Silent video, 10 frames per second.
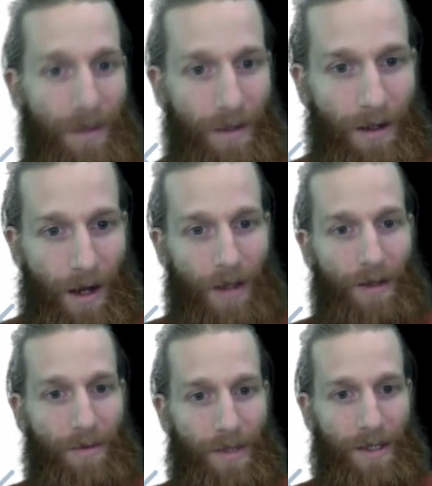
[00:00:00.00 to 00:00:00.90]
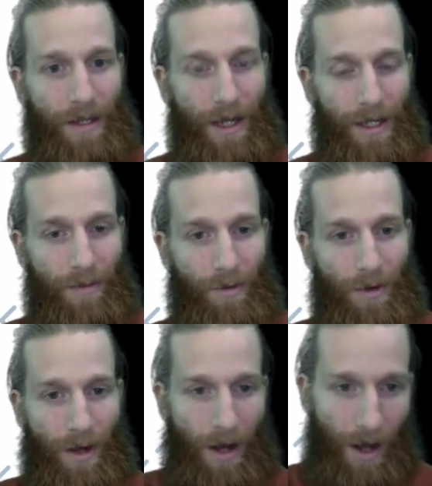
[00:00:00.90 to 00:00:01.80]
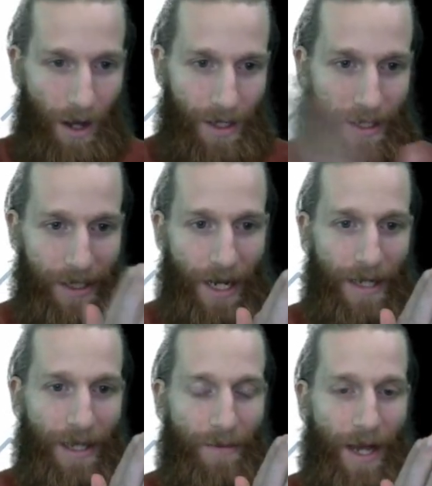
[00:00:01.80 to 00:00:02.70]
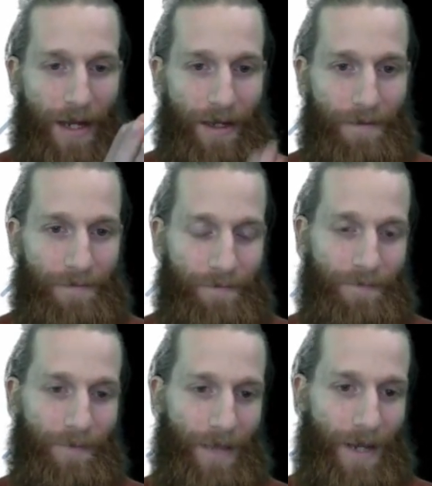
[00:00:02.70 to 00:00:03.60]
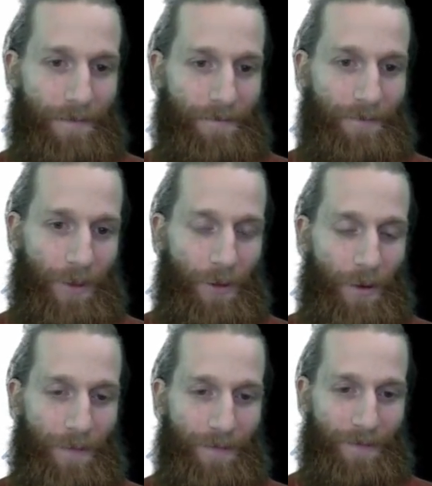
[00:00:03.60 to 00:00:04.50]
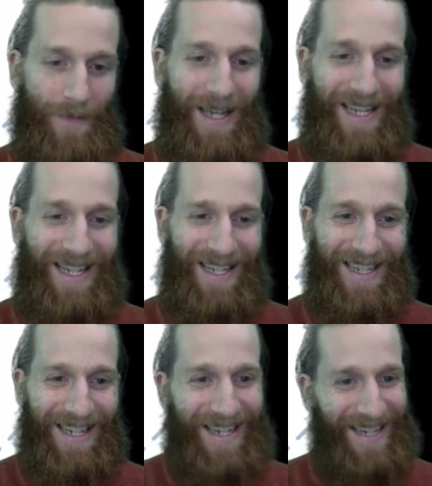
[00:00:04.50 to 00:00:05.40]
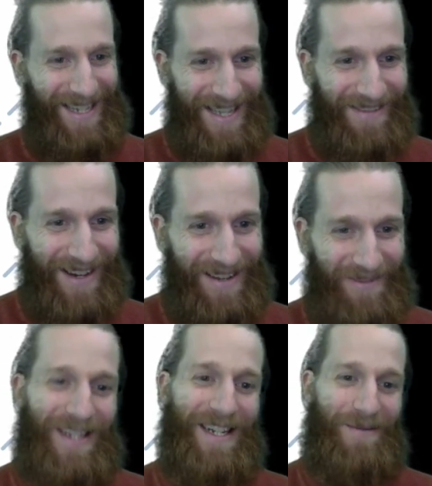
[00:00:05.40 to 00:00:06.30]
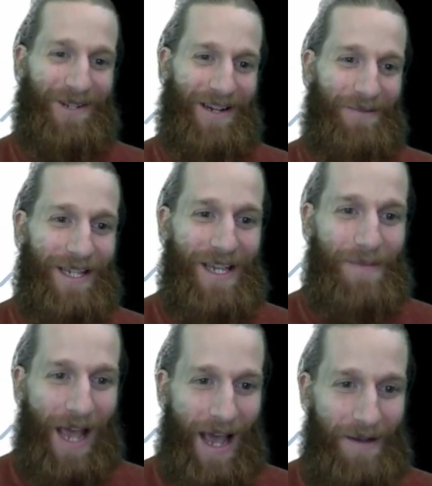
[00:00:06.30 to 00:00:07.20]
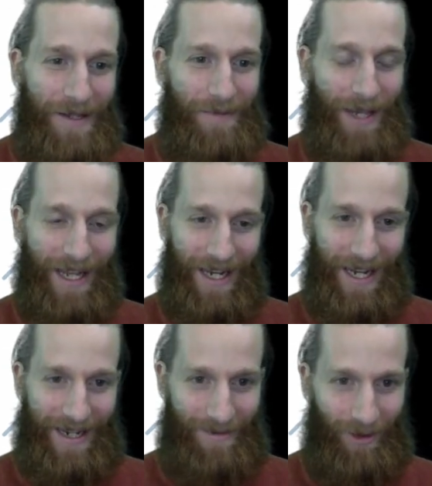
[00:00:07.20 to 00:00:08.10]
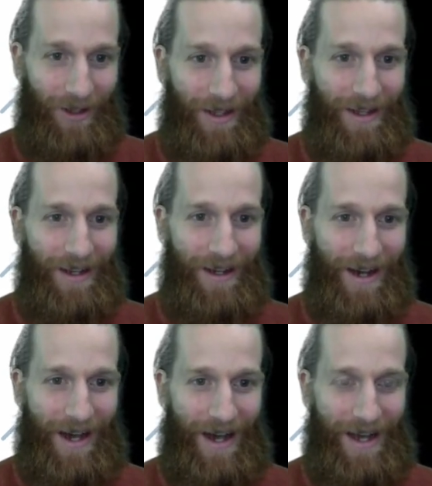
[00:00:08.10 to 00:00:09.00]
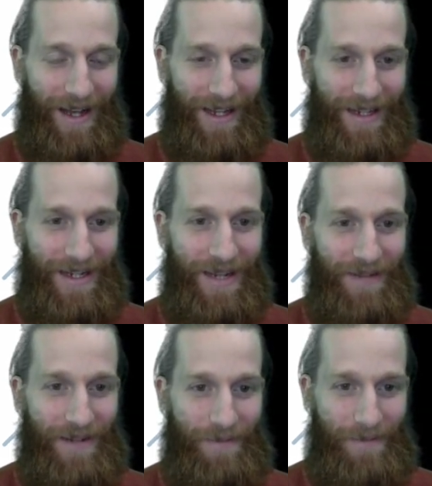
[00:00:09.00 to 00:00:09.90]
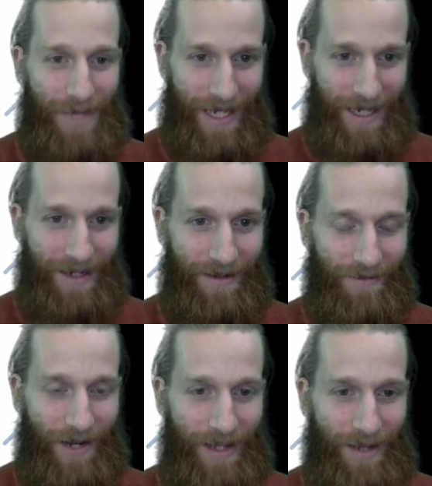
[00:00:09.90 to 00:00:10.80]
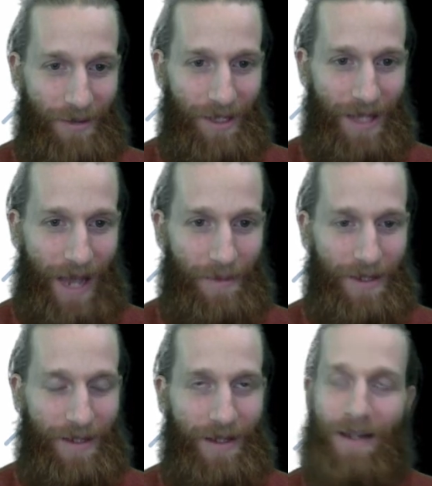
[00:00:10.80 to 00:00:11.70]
columns, and then we'll unstack that back in. Yeah, cool. Is that right? We can double check. We keep exp and animal. And df.mean, right, that will collapse